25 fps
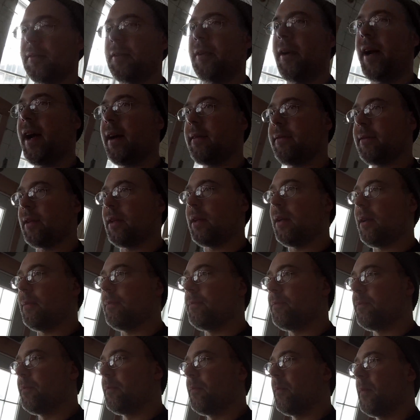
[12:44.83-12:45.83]
of gravity
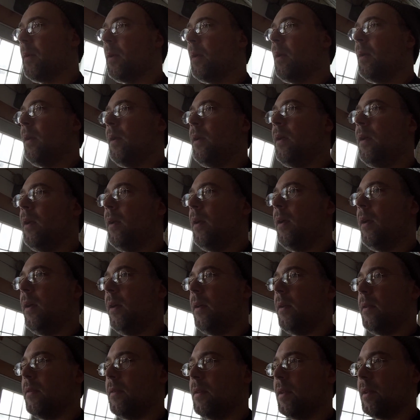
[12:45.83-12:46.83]

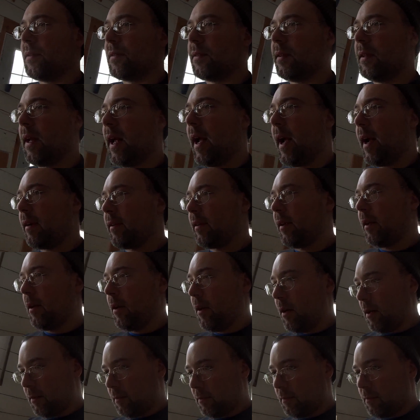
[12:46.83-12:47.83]
that's enacting
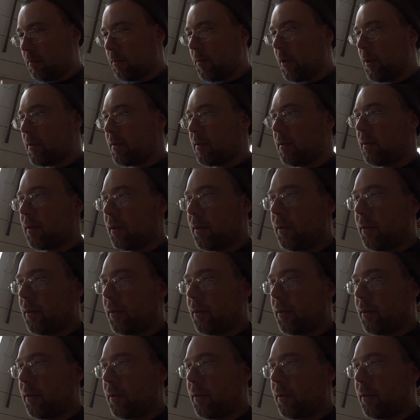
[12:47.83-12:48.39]
on both the